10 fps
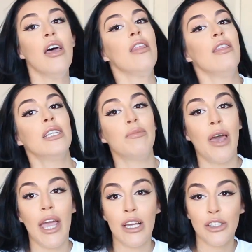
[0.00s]
this
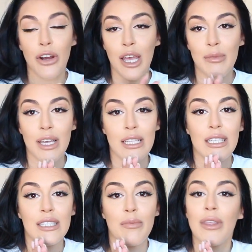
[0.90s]
bag a try because
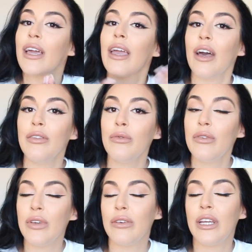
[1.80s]
it's something I haven't
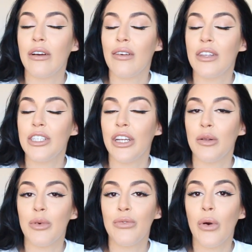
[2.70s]
reviewed here on the channel
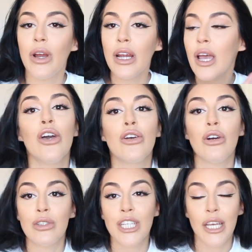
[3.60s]
before.
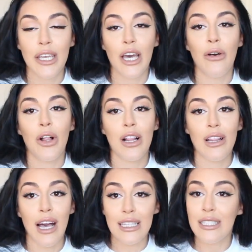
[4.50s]
Go check out
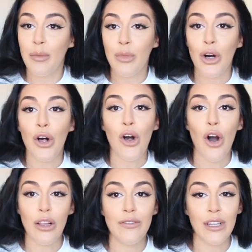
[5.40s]
Casandra.
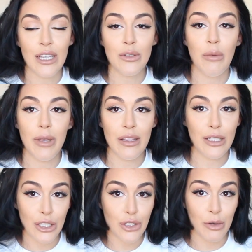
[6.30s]
All of the links will be in the
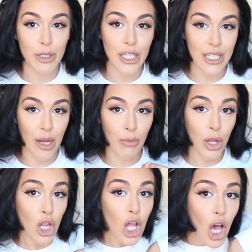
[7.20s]
description down
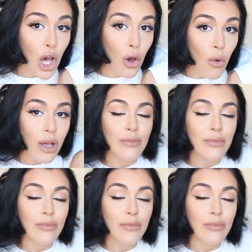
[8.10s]
below.